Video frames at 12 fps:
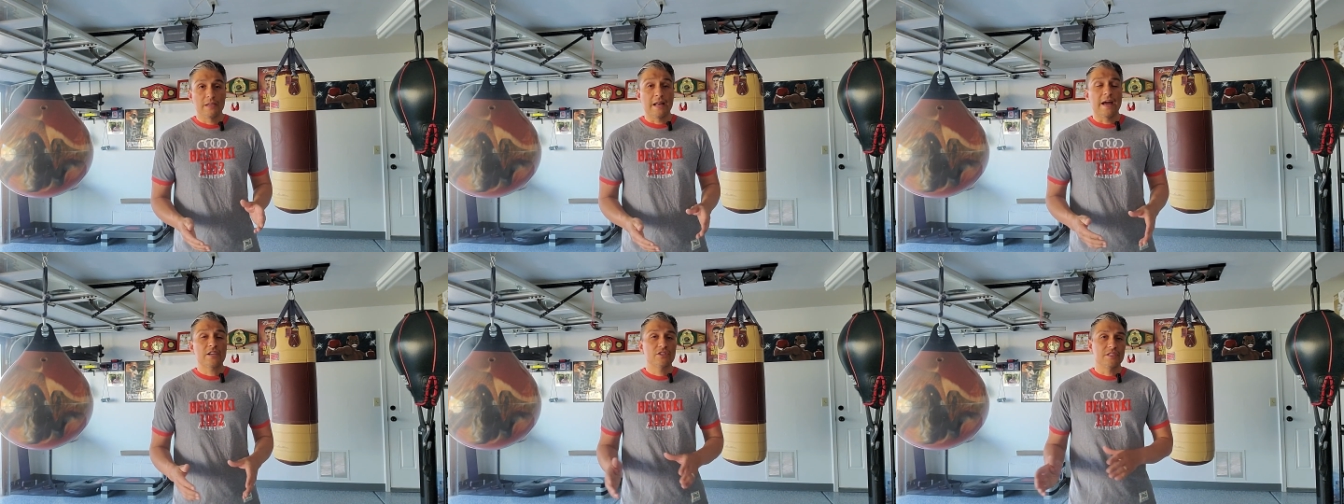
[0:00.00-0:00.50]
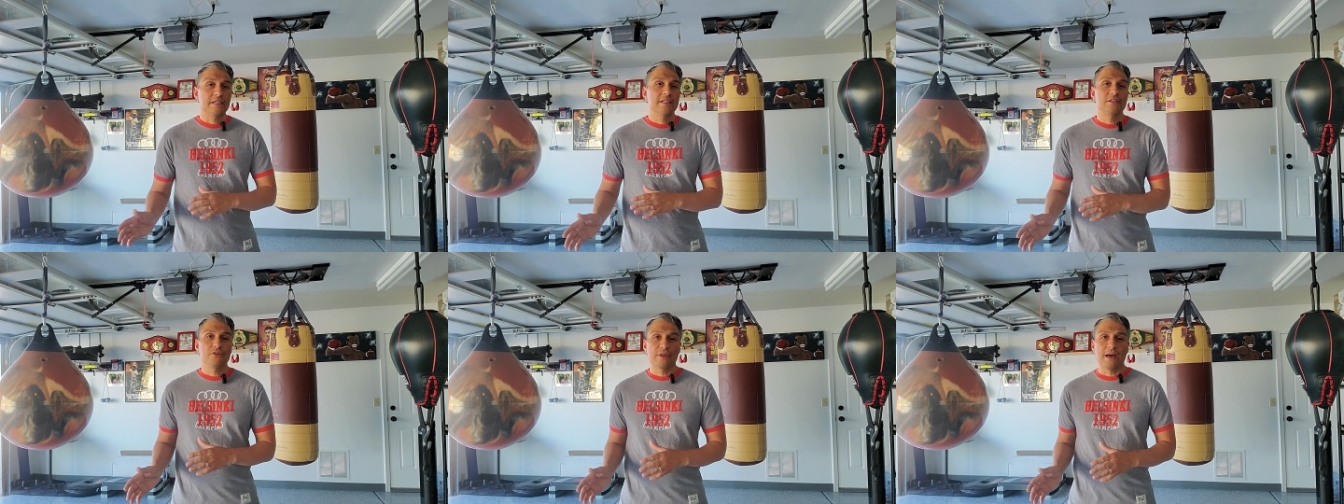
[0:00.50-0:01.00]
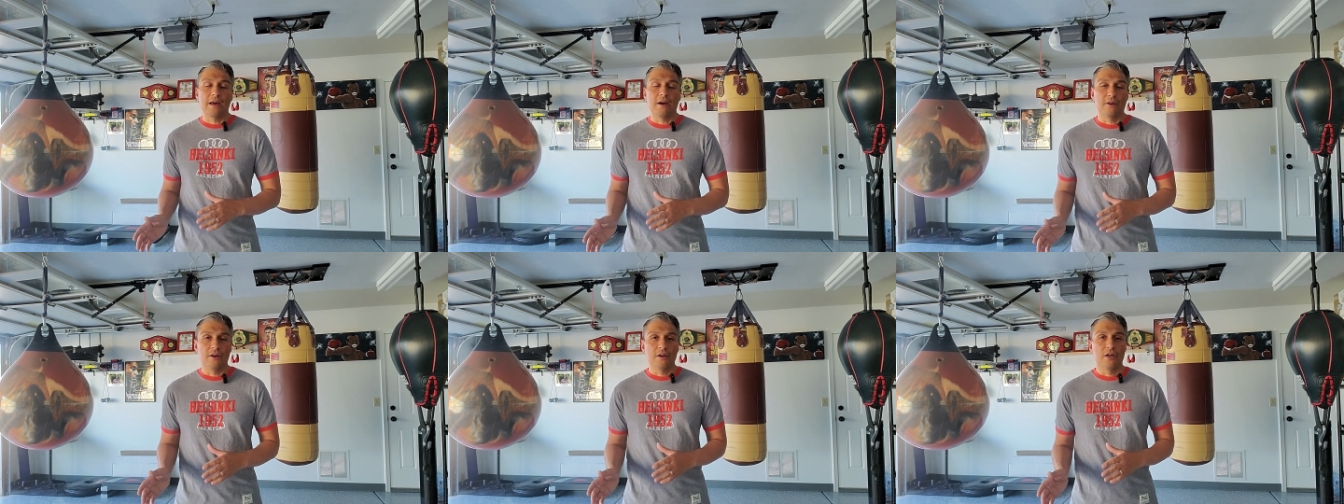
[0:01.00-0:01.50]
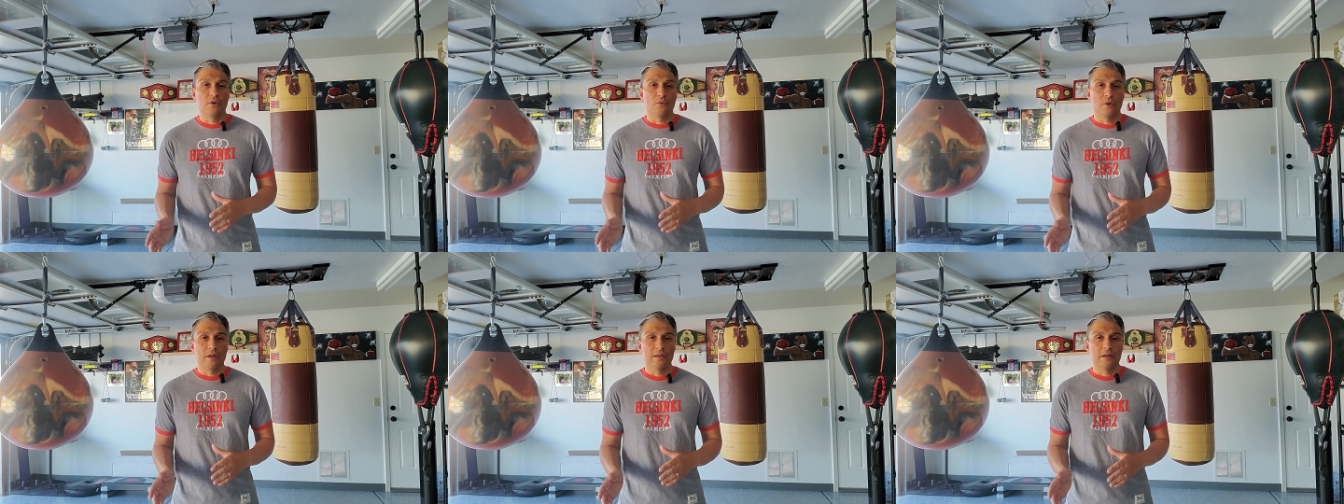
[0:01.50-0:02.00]
And I actually did do that on another
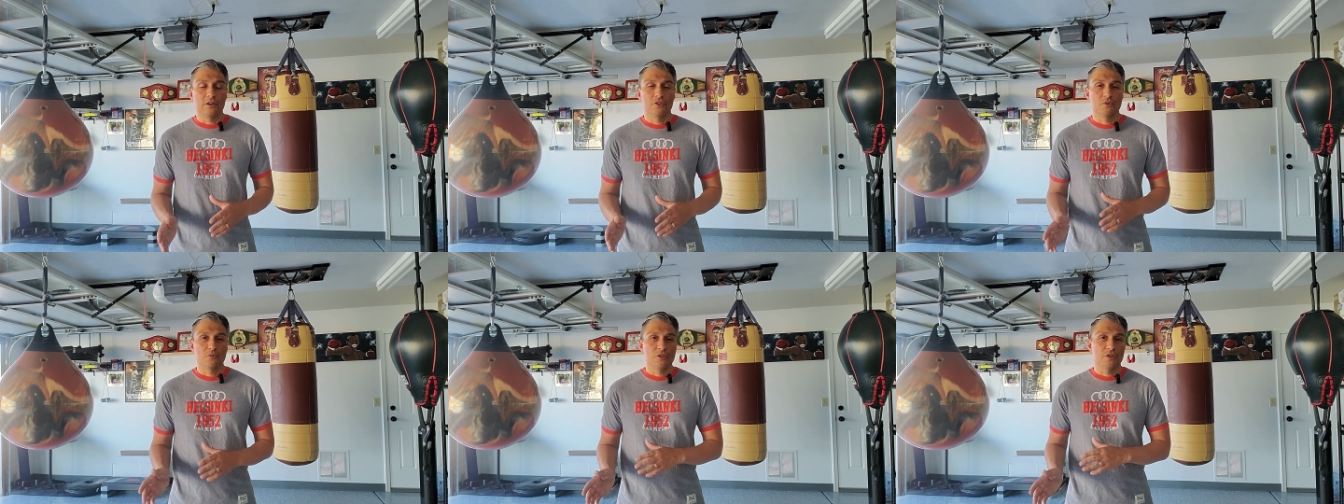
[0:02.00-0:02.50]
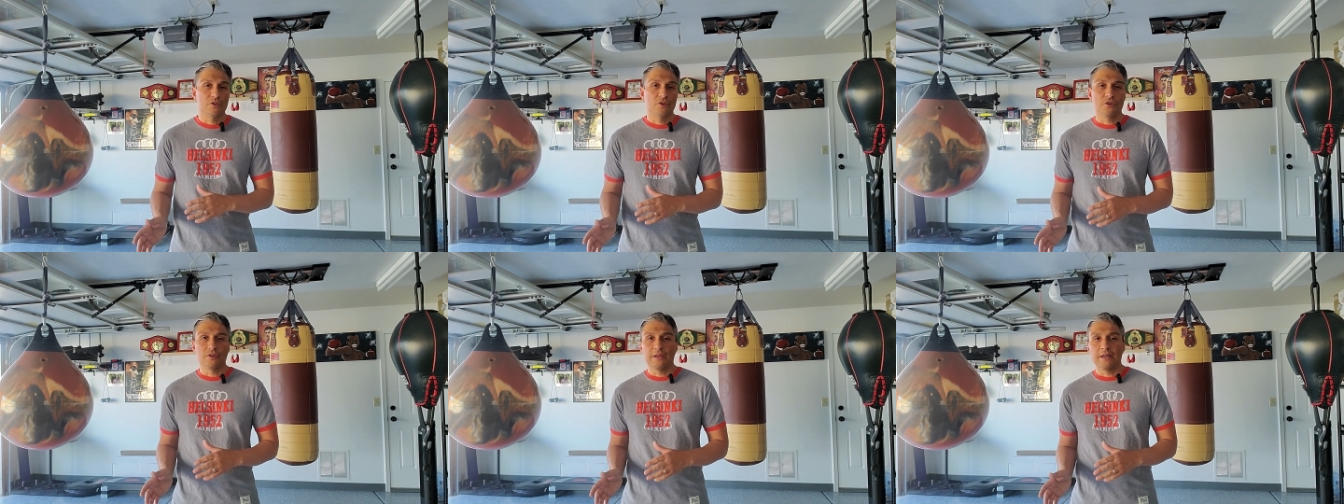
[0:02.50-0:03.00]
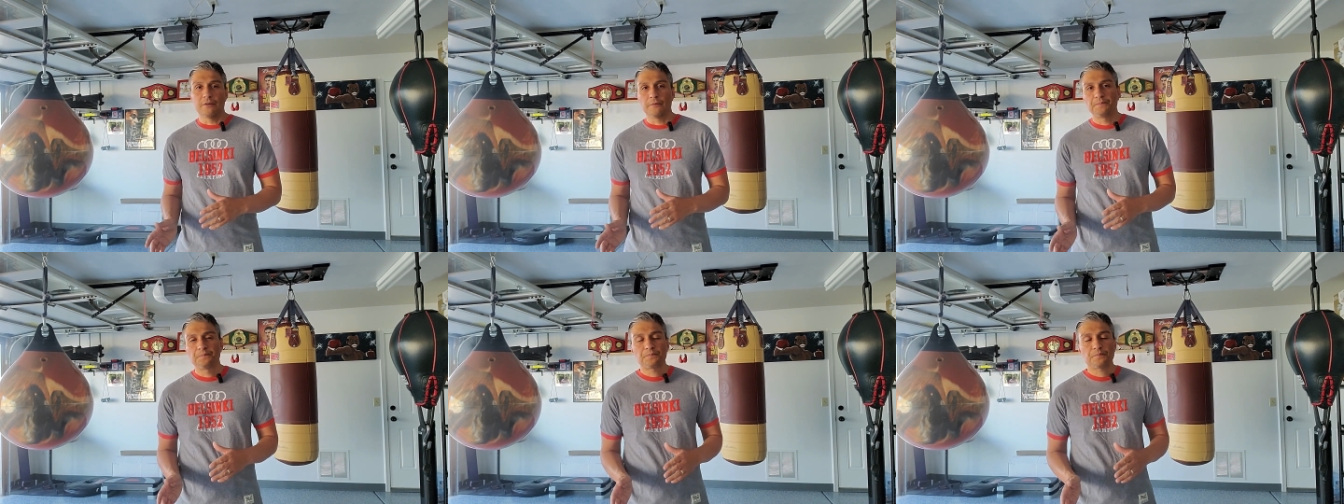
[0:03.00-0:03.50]
one, and which I'll show you later.